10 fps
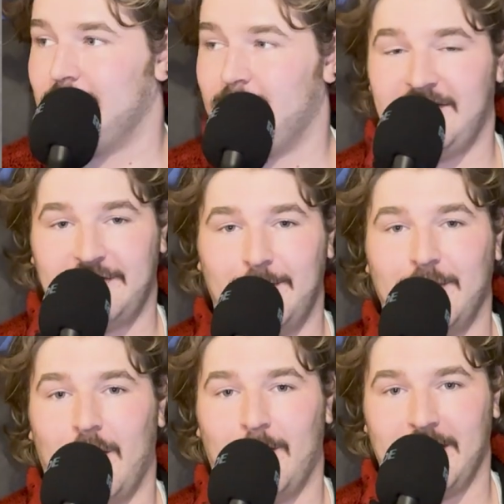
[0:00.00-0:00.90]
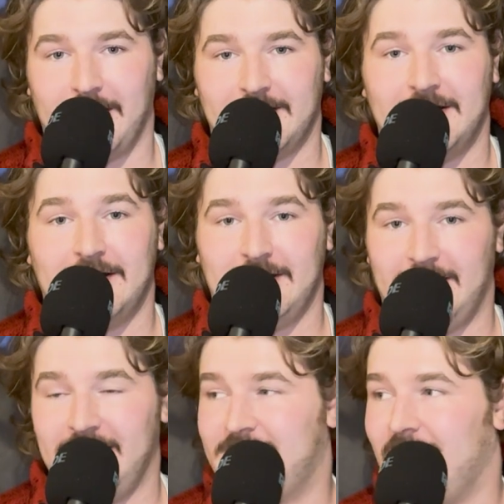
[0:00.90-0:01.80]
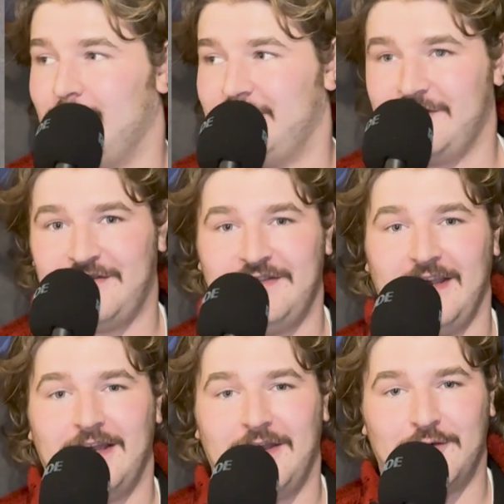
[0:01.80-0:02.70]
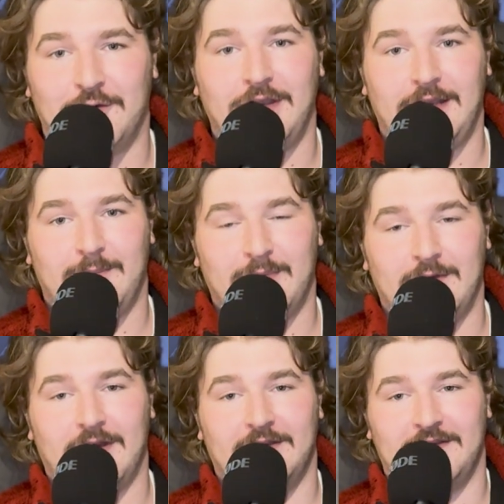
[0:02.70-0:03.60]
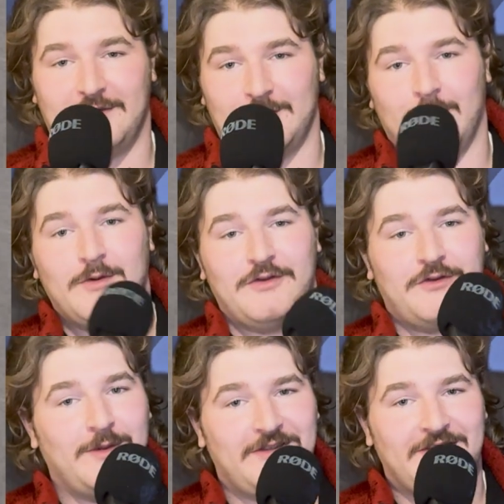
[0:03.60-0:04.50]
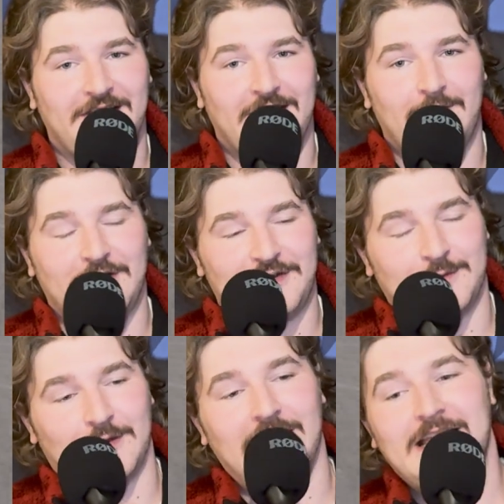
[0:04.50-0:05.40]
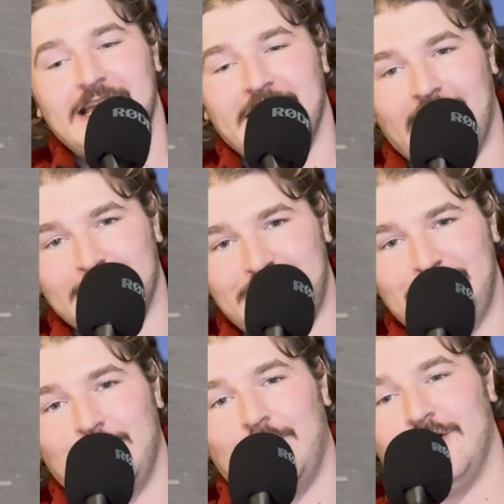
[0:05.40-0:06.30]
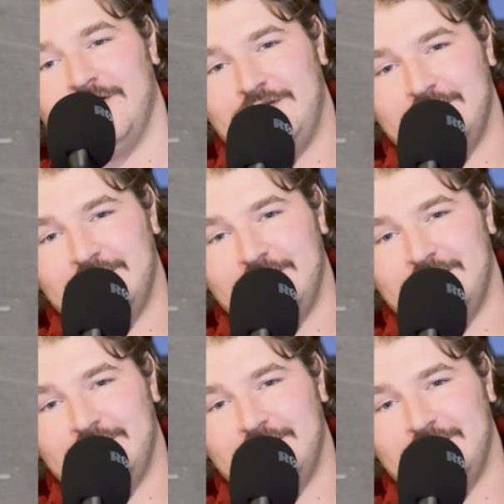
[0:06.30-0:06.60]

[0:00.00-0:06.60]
Mr. Blobby, this guy was a sick creep. This is a real twisted individual that I'm sure has done